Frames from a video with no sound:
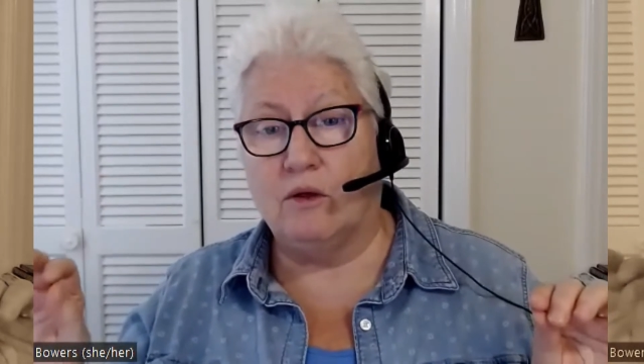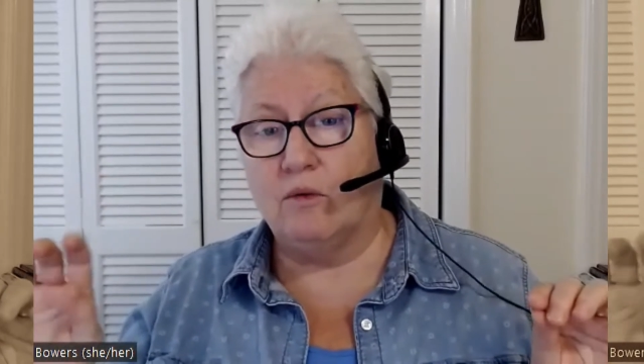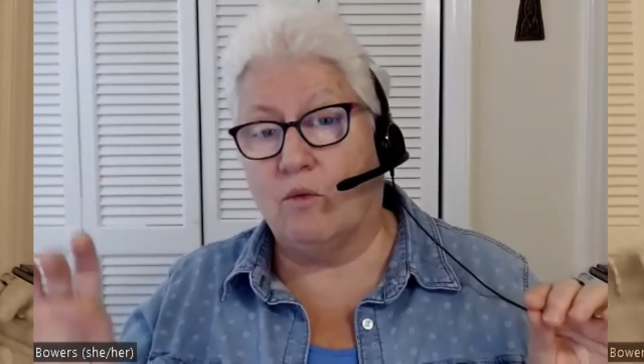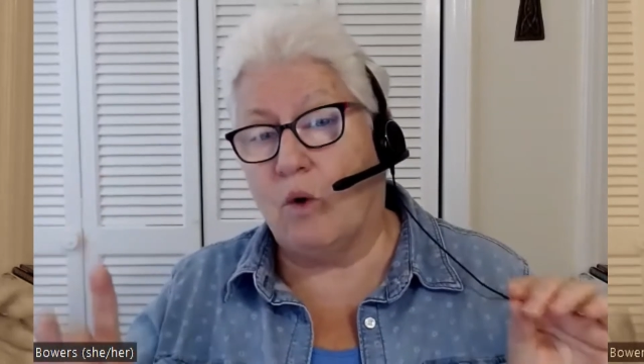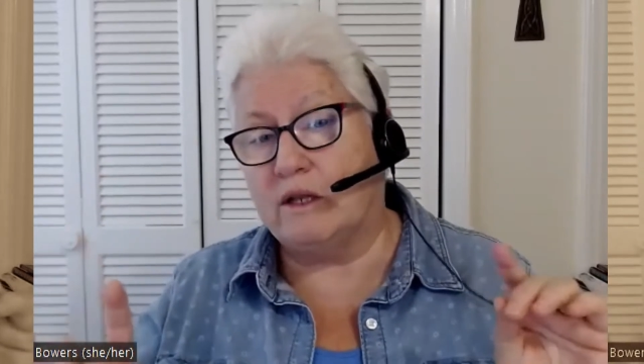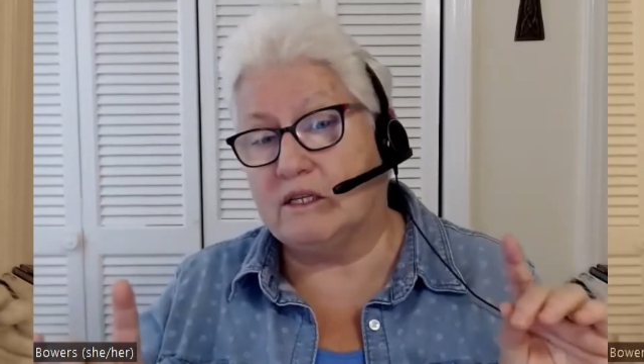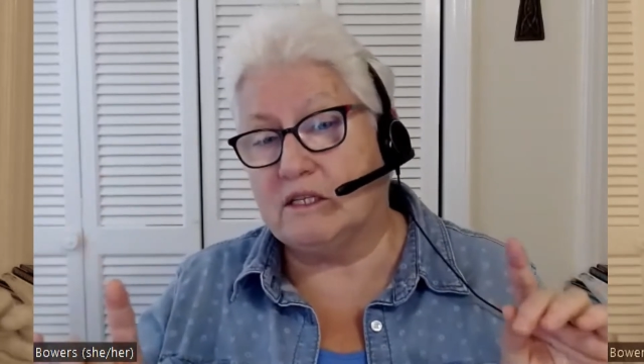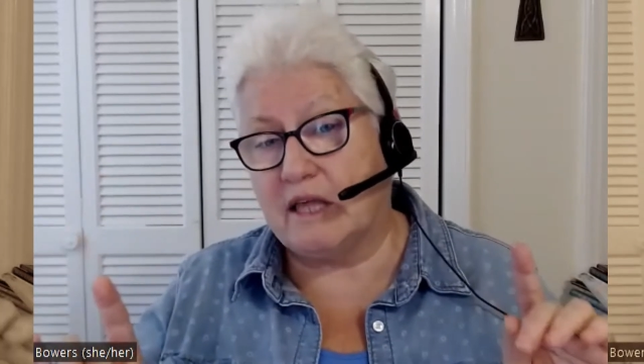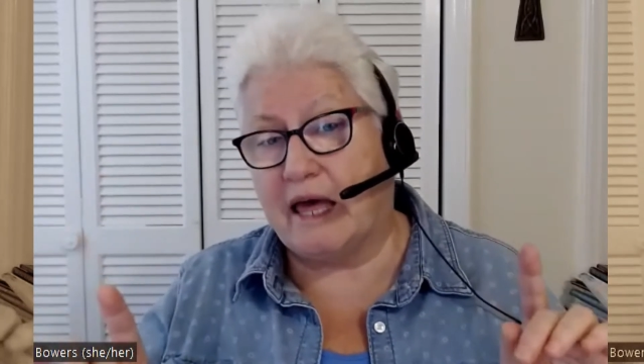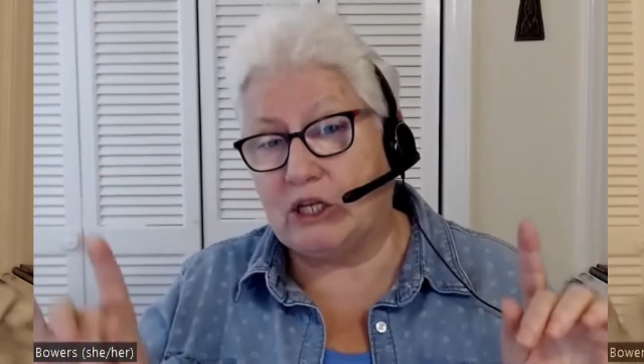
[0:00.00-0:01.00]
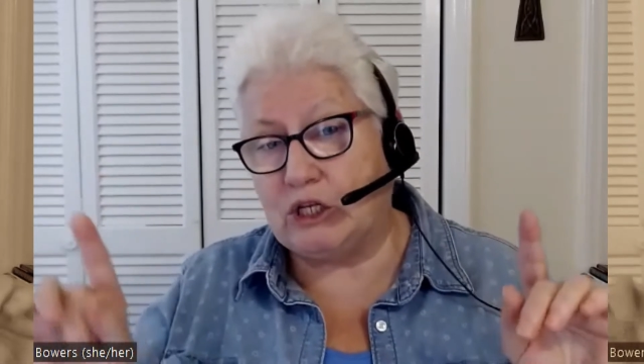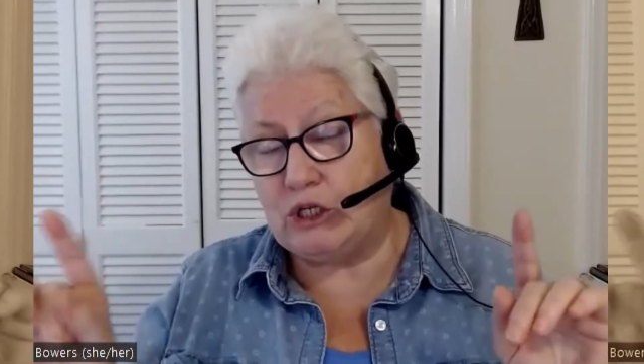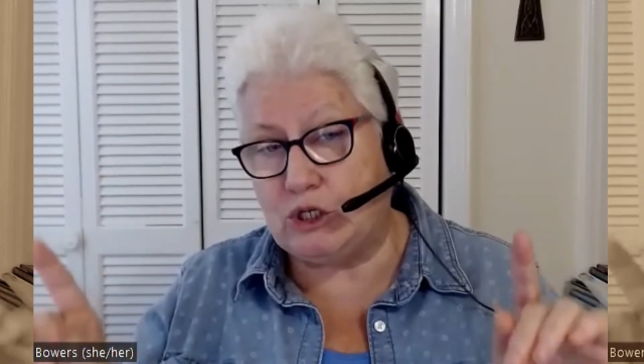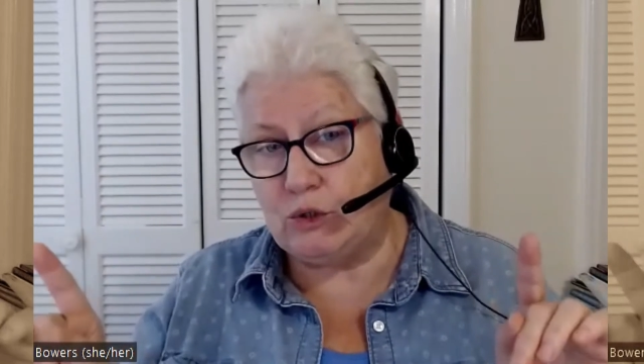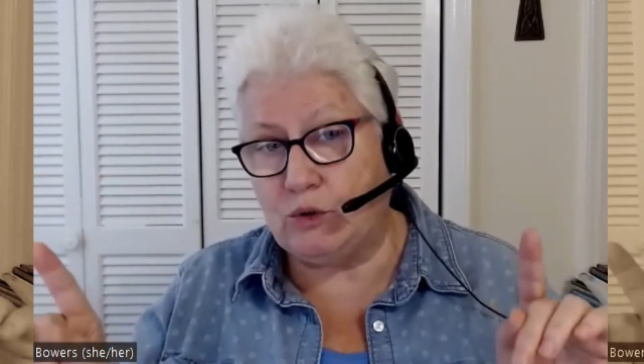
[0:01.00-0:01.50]
what does that
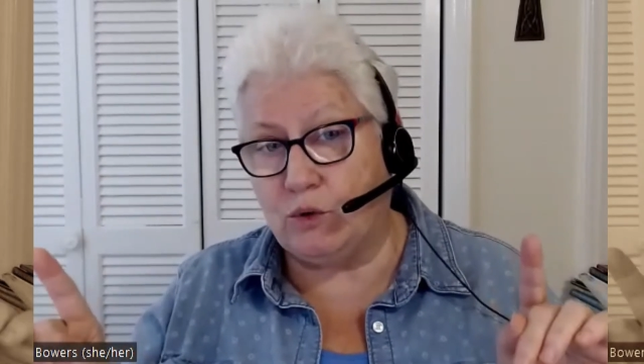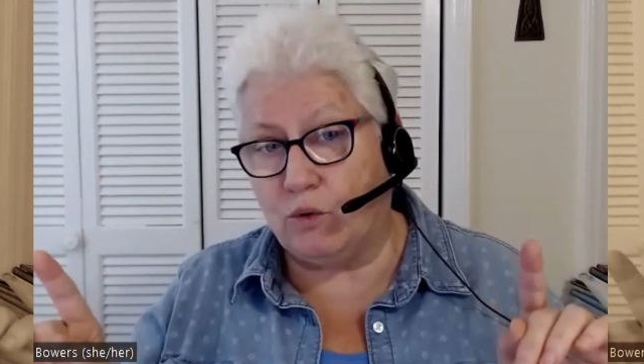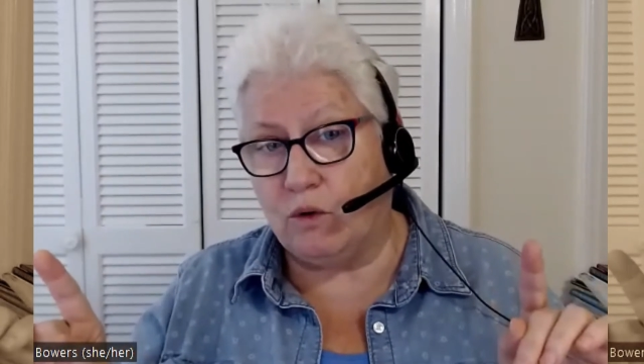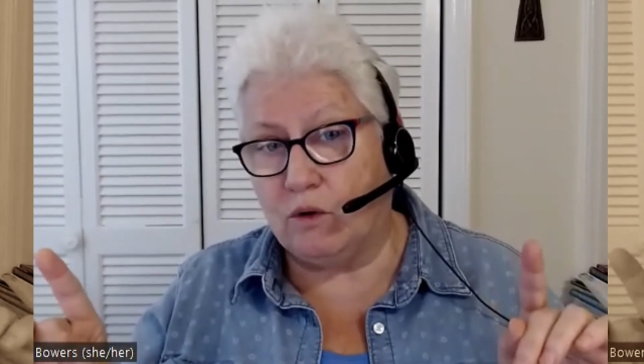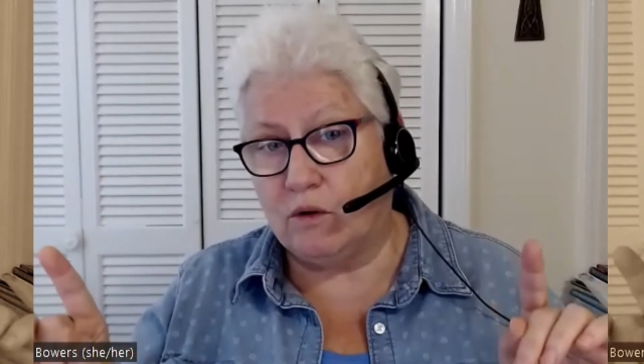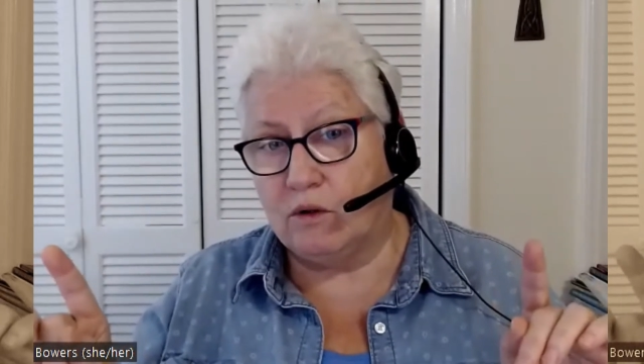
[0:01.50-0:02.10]
do